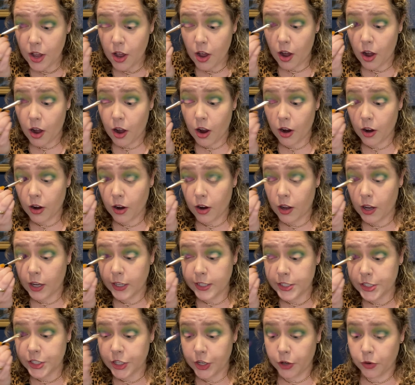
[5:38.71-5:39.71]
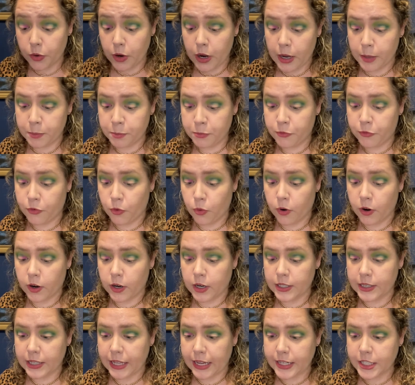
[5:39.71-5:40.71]
are also up for
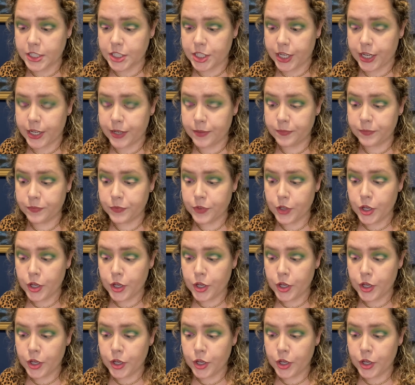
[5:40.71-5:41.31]
election.